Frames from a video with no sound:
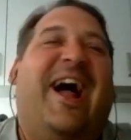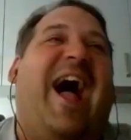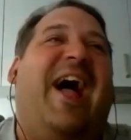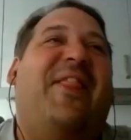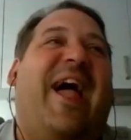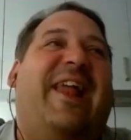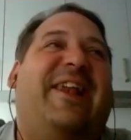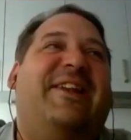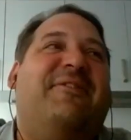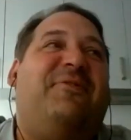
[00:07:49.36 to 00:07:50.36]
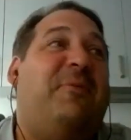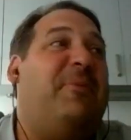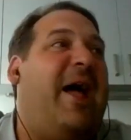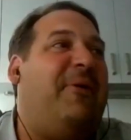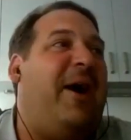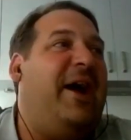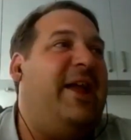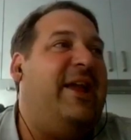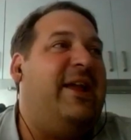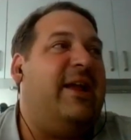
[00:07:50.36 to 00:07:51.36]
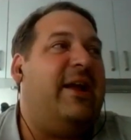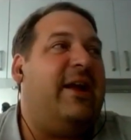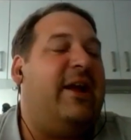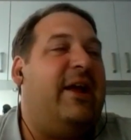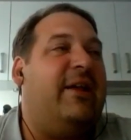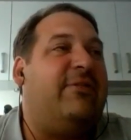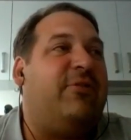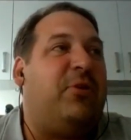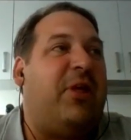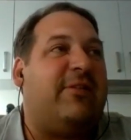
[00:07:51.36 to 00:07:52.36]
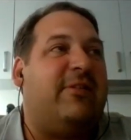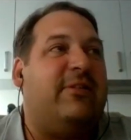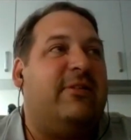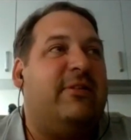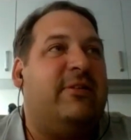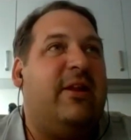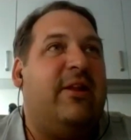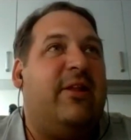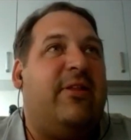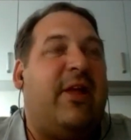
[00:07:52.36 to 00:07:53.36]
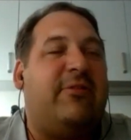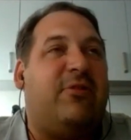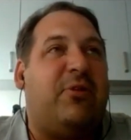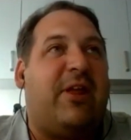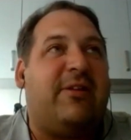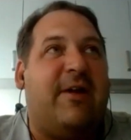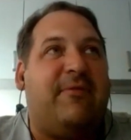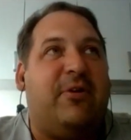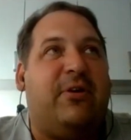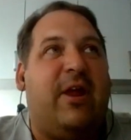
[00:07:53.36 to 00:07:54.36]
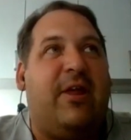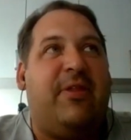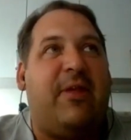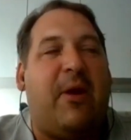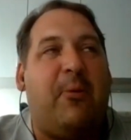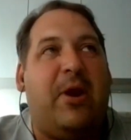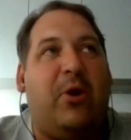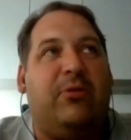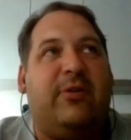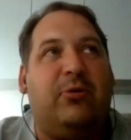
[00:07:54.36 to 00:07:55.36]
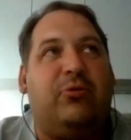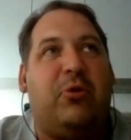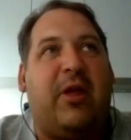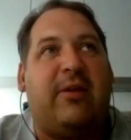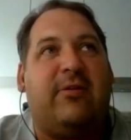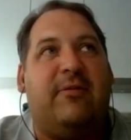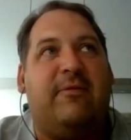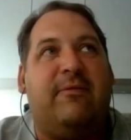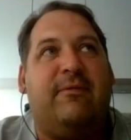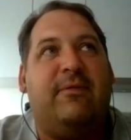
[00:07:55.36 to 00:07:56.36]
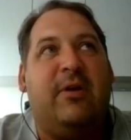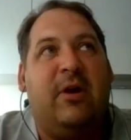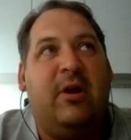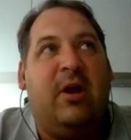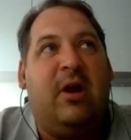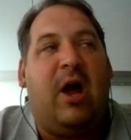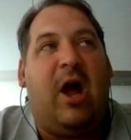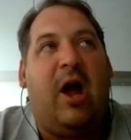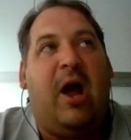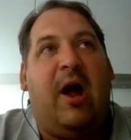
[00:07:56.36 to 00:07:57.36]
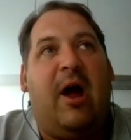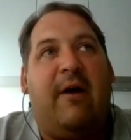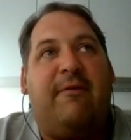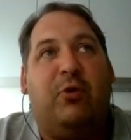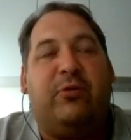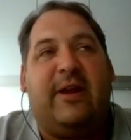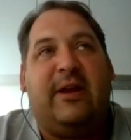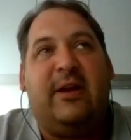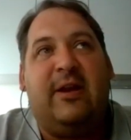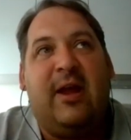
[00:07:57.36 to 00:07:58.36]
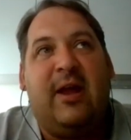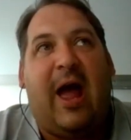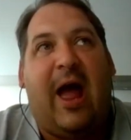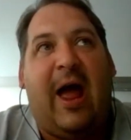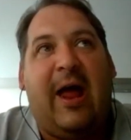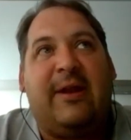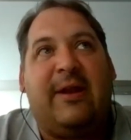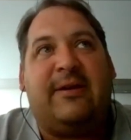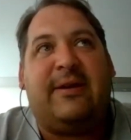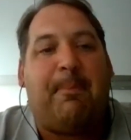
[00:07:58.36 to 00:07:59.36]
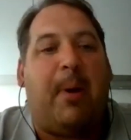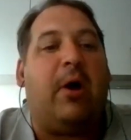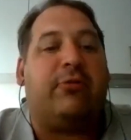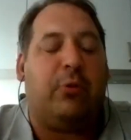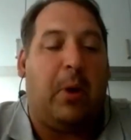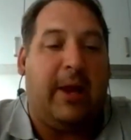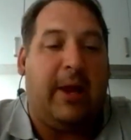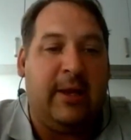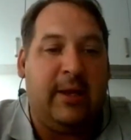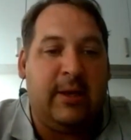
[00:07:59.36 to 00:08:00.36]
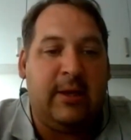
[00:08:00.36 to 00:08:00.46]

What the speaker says: And then from there, 2000, that's 2011, and then that went on till 2014, and dad passed away,